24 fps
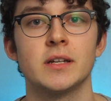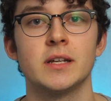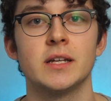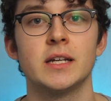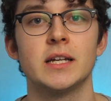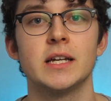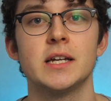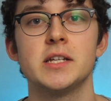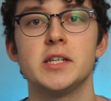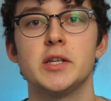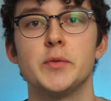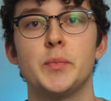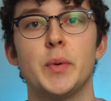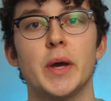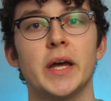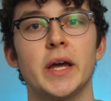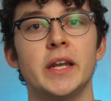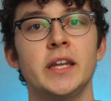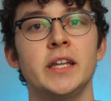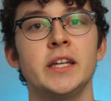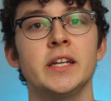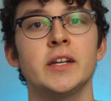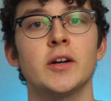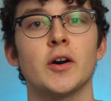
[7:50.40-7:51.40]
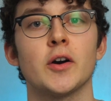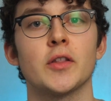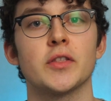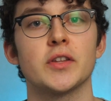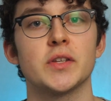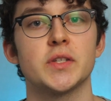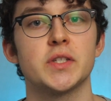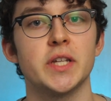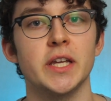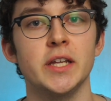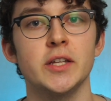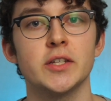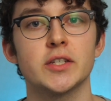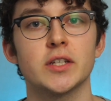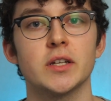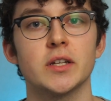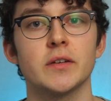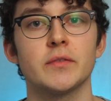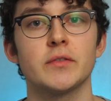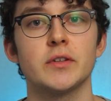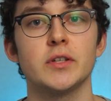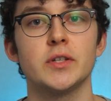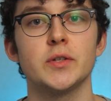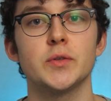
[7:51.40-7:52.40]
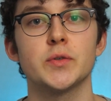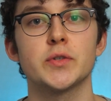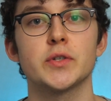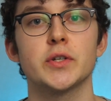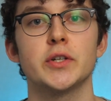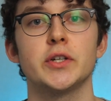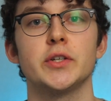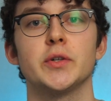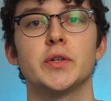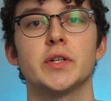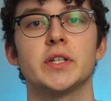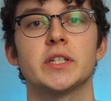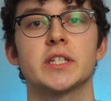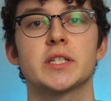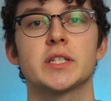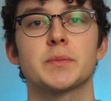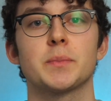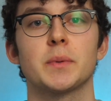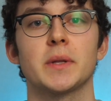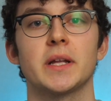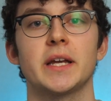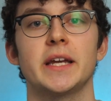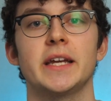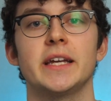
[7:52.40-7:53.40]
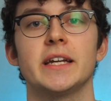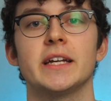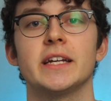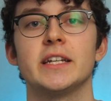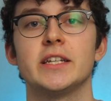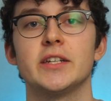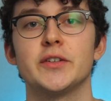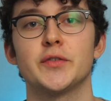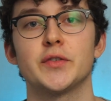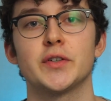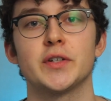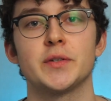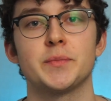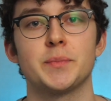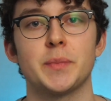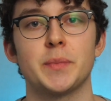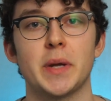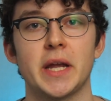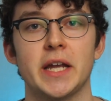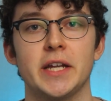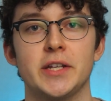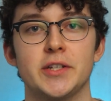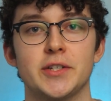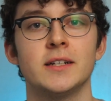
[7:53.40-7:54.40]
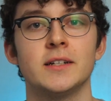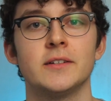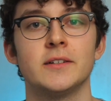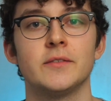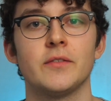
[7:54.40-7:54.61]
Depending on the status of the user, you can display a different page.